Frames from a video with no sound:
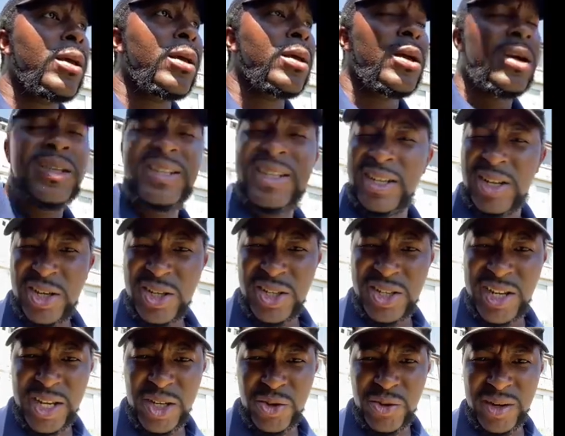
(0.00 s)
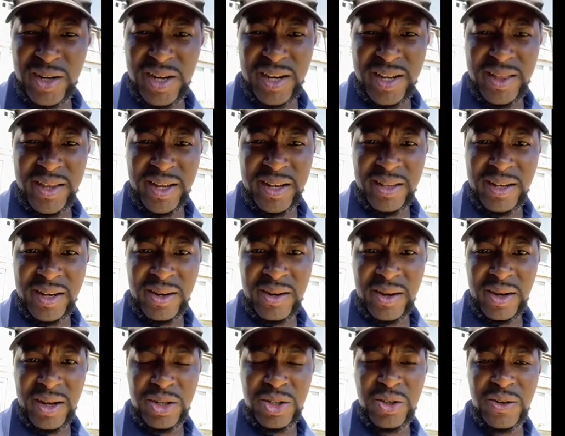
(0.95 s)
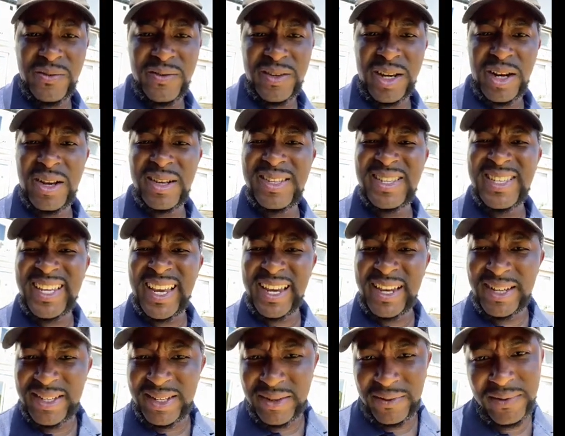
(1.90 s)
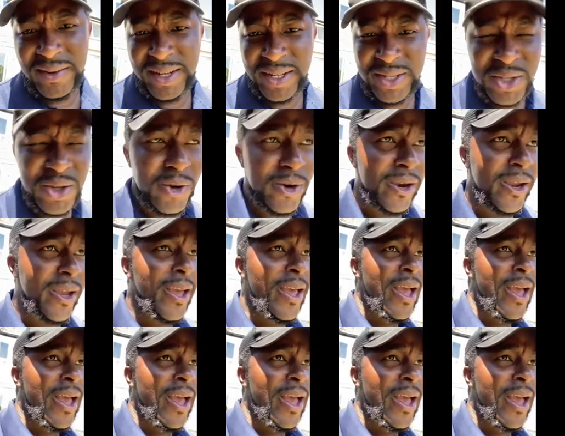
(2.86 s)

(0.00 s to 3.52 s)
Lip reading: I said concentrically then, didn't I? I should have said consecutively, sorry.